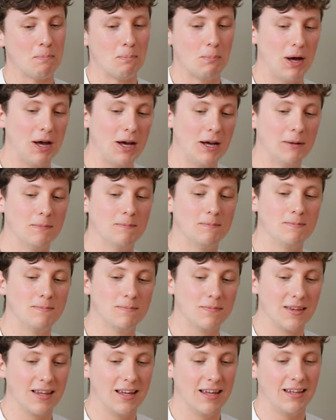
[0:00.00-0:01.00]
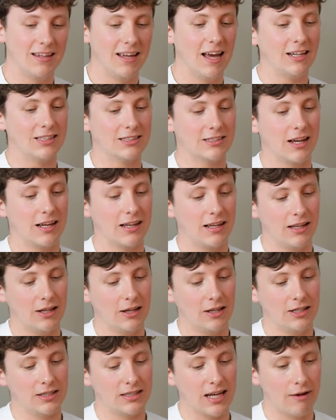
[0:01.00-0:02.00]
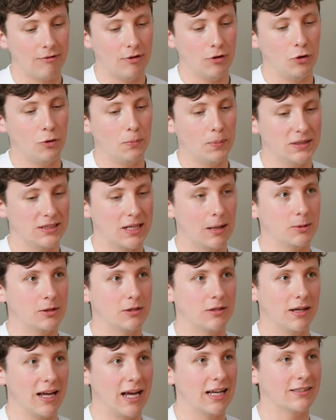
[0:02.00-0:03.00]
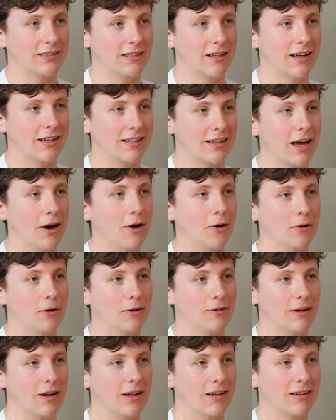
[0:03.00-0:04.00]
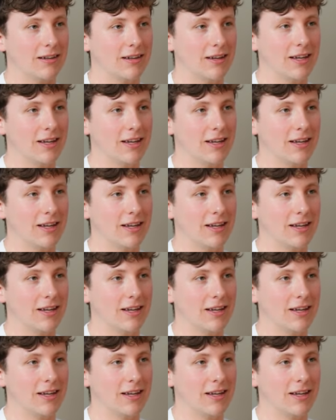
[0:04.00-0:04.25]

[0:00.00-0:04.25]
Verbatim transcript: Yeah. But just like, you just have a new perception as you like get older, and like